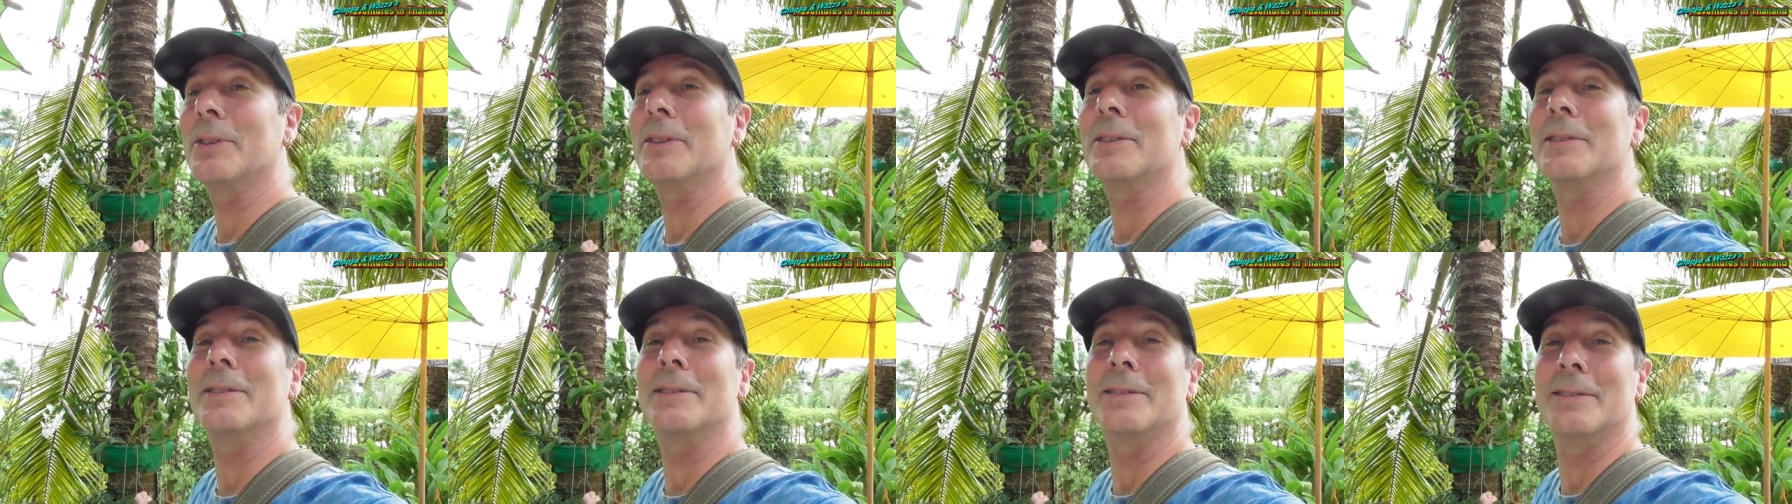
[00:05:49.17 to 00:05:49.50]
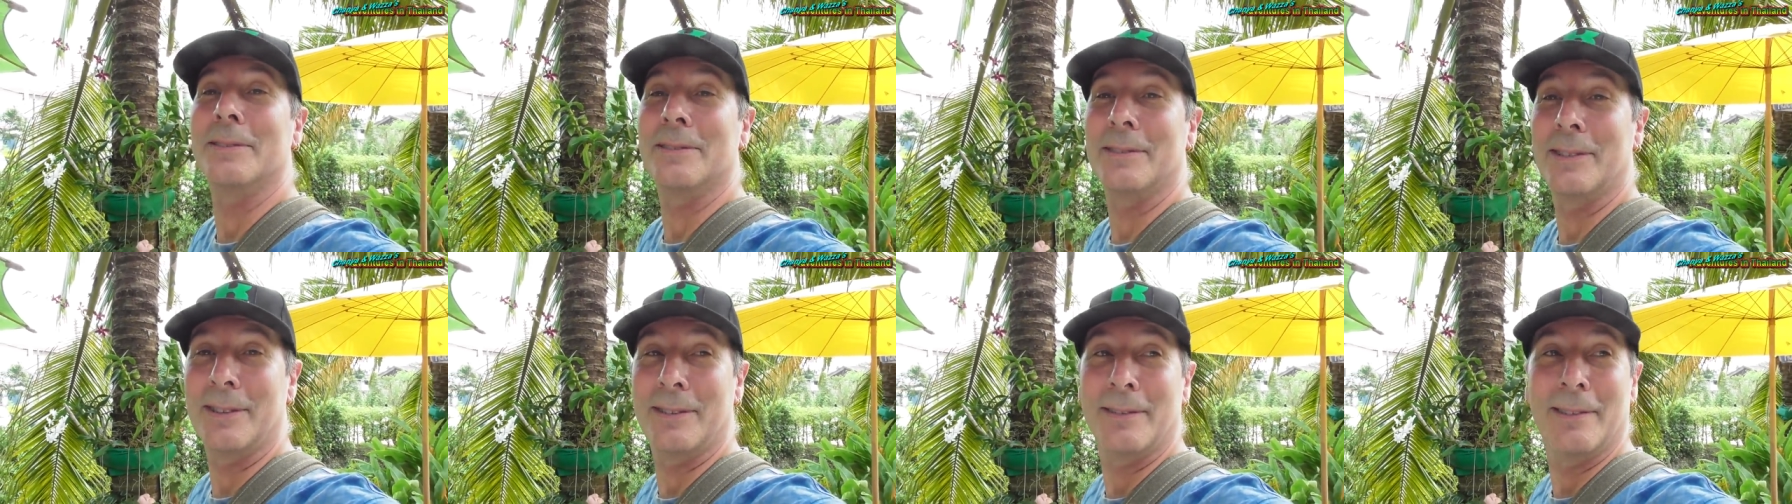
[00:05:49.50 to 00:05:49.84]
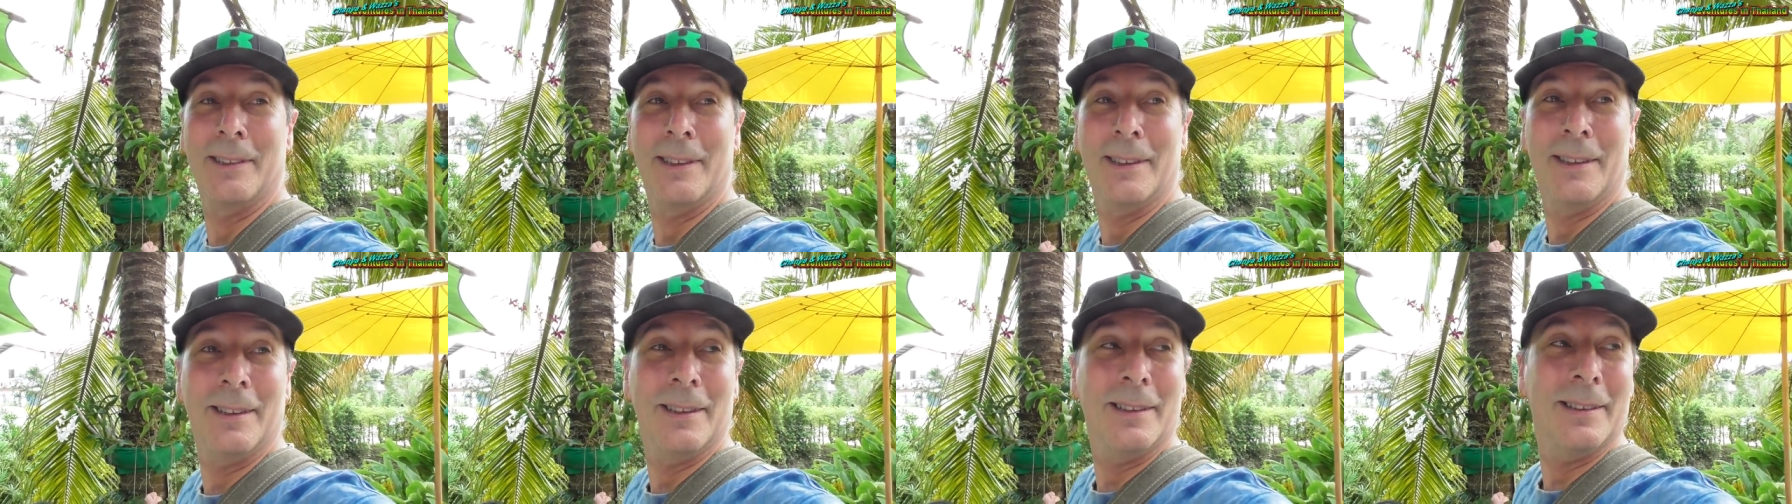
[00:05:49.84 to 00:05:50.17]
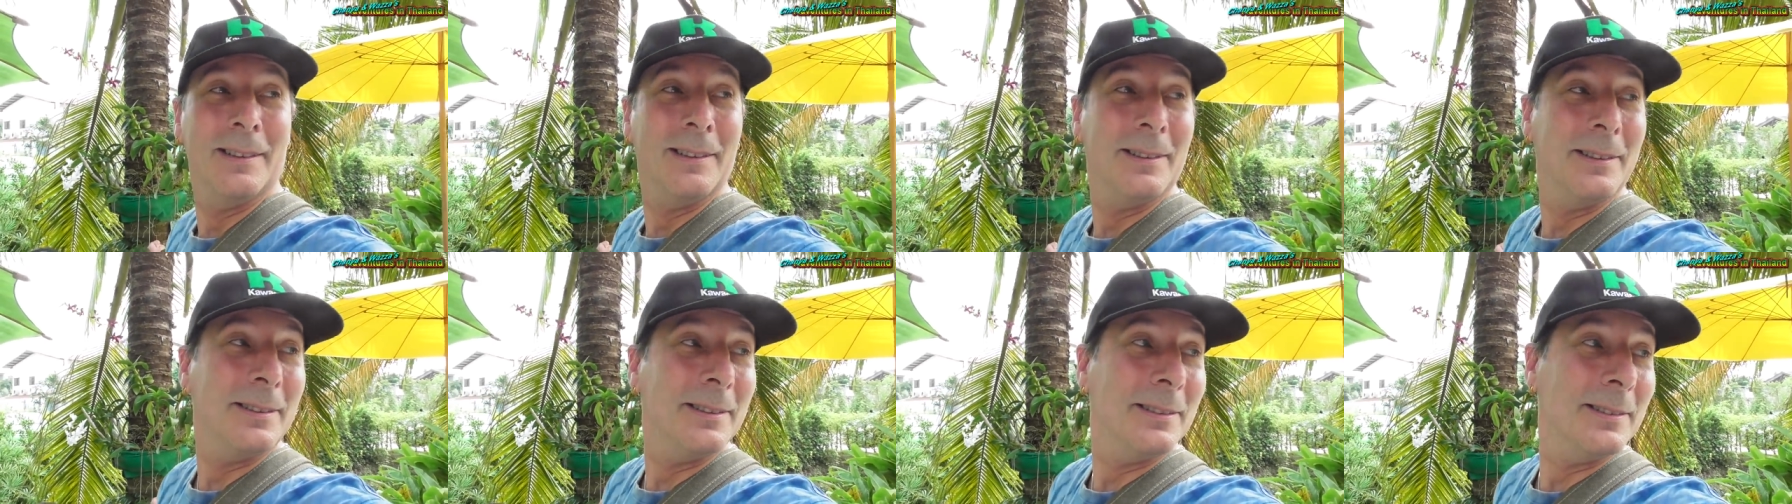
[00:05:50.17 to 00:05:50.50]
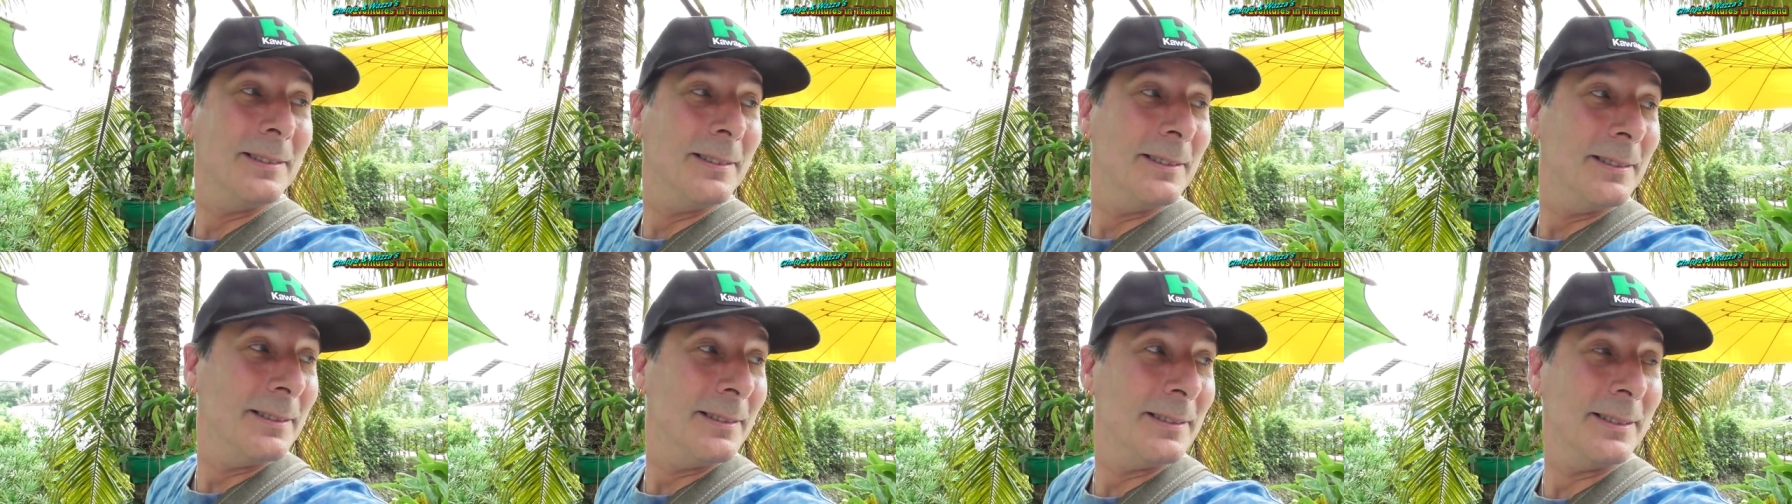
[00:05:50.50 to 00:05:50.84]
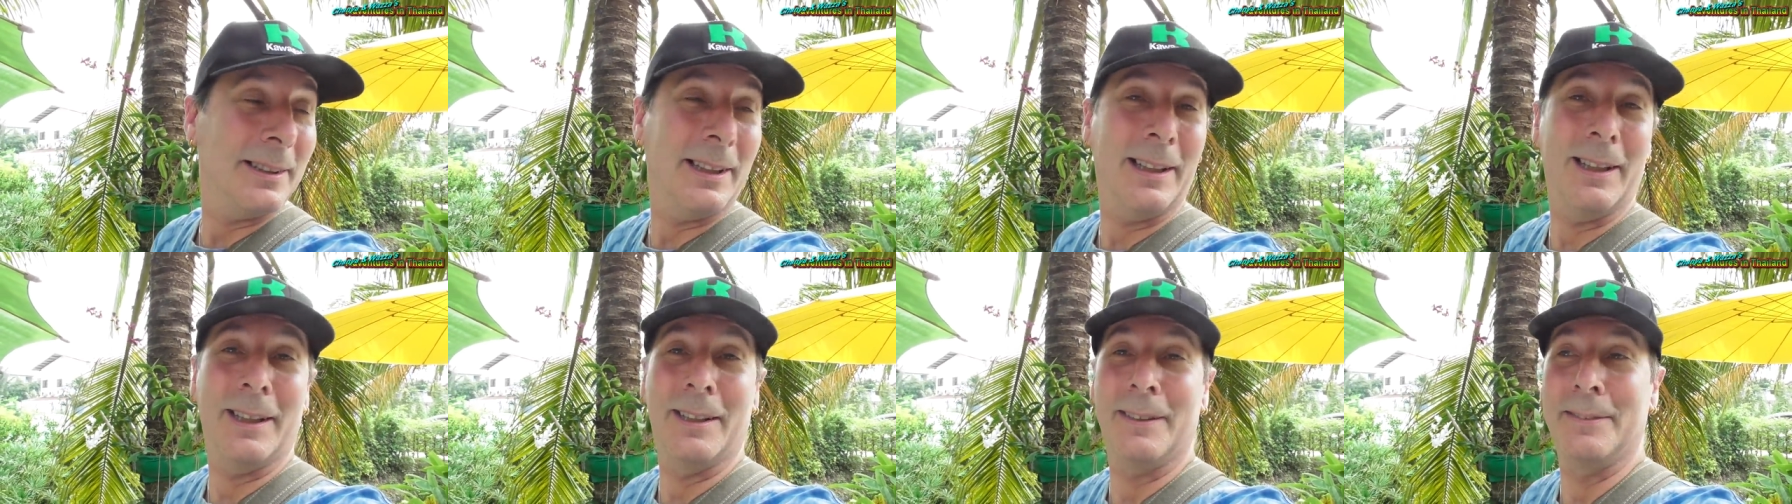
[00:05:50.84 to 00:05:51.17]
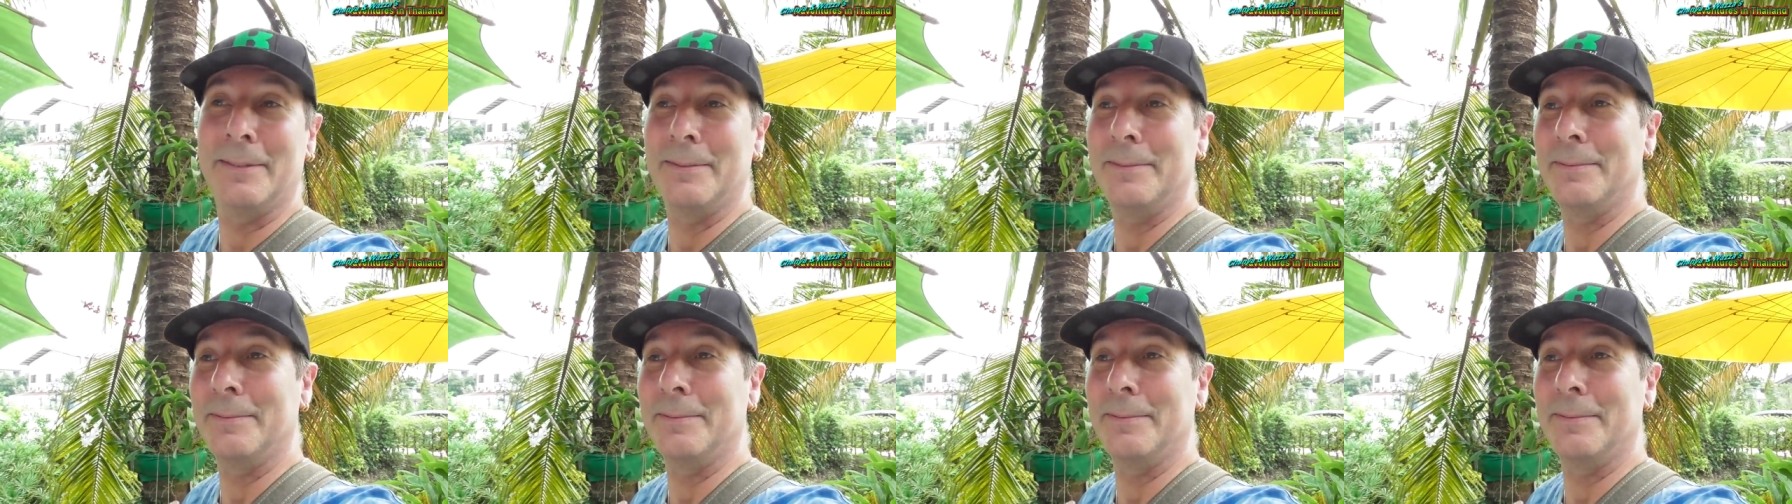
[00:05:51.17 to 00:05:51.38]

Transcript: and yeah,